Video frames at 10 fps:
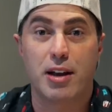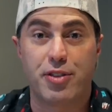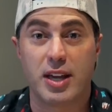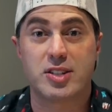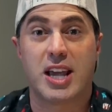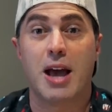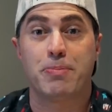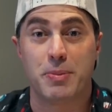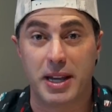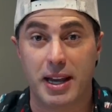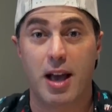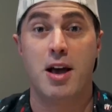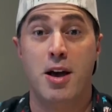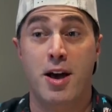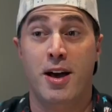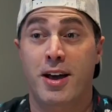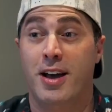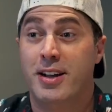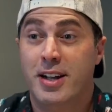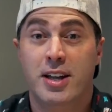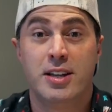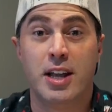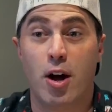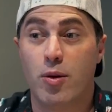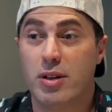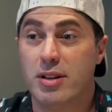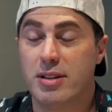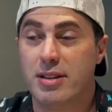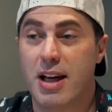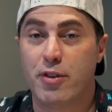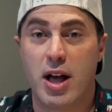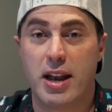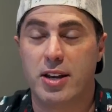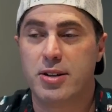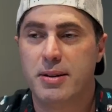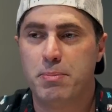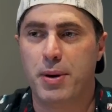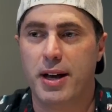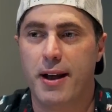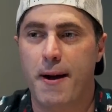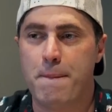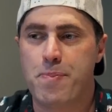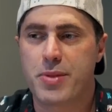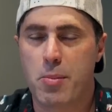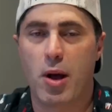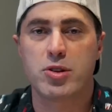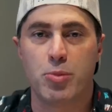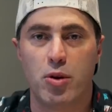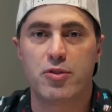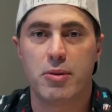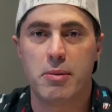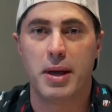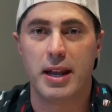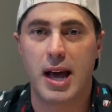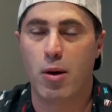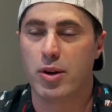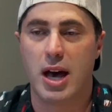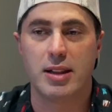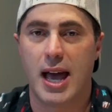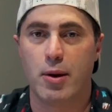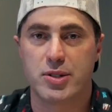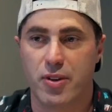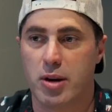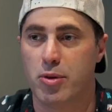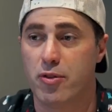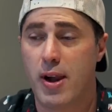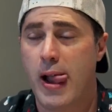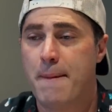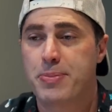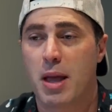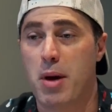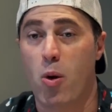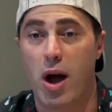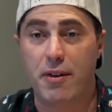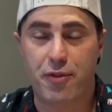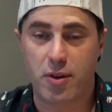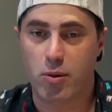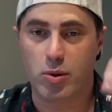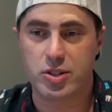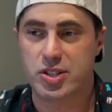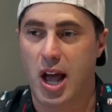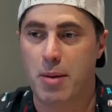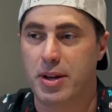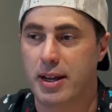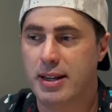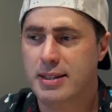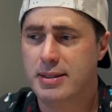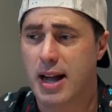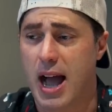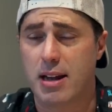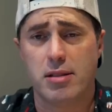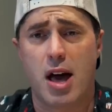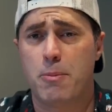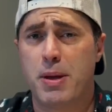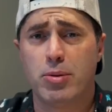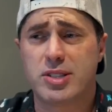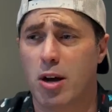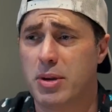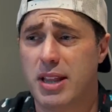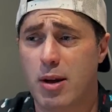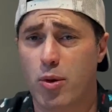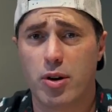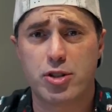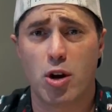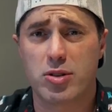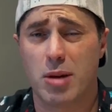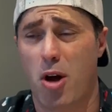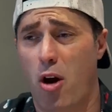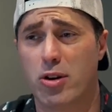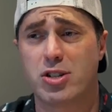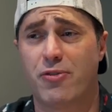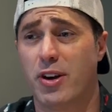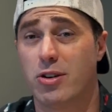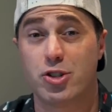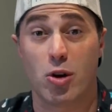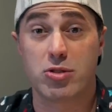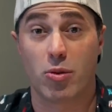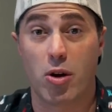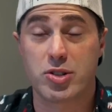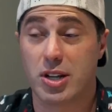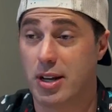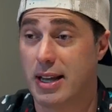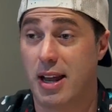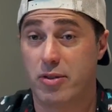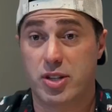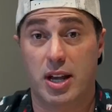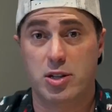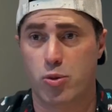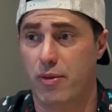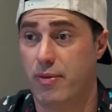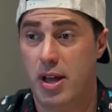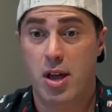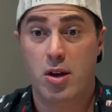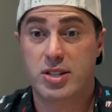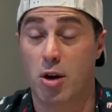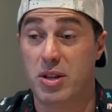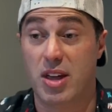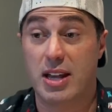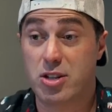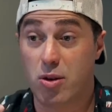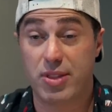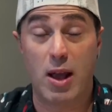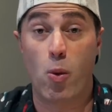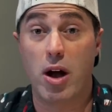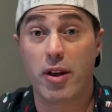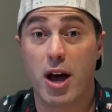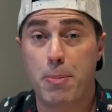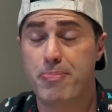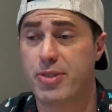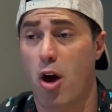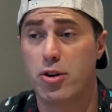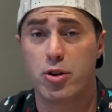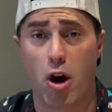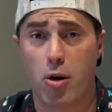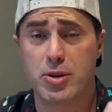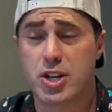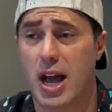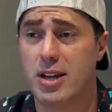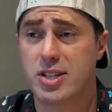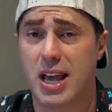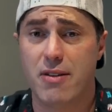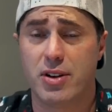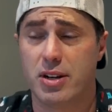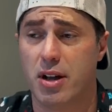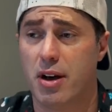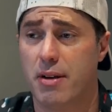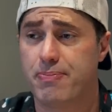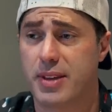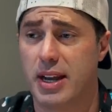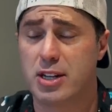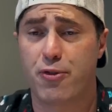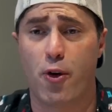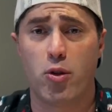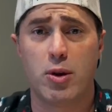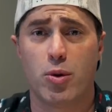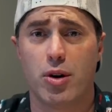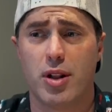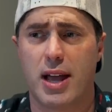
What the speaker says: of things kept me, level-headed. But I was moved, man. I will not lie. I was very moved. My wife was sobbing. I had a lot of people tell me they were choked up. Ari Shaffir and Joe DeRosa, I get off stage, were telling me they welled up. The Are You Garbage guys, Kevin and H. Foley, were